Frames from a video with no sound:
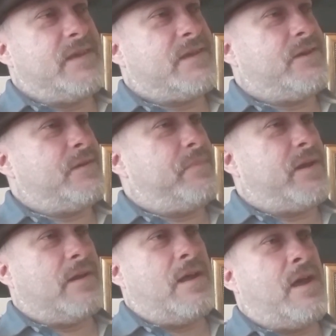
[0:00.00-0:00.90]
it could have
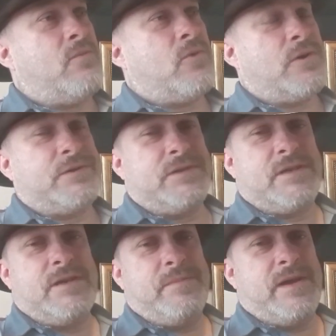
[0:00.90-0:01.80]
been a lot worse. It
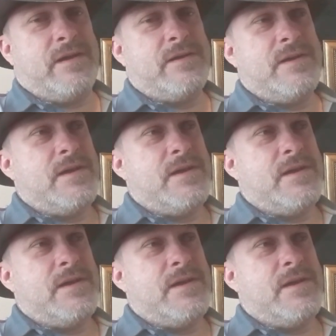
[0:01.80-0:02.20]
could have been